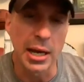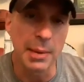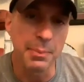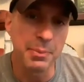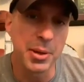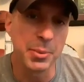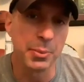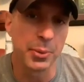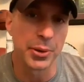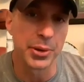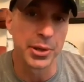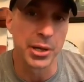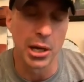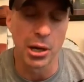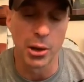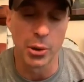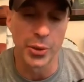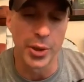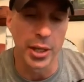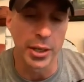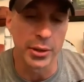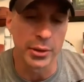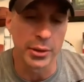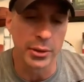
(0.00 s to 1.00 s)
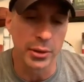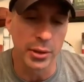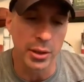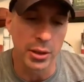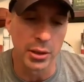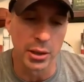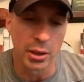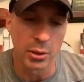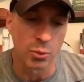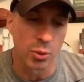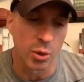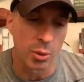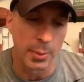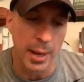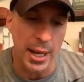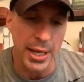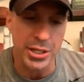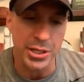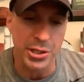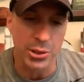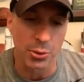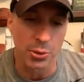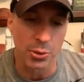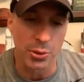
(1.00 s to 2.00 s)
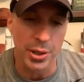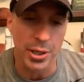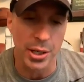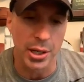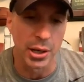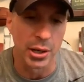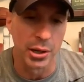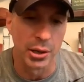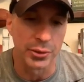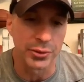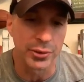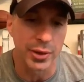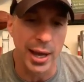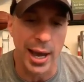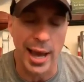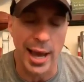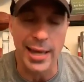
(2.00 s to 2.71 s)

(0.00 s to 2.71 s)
let people know that, look, where my story goes,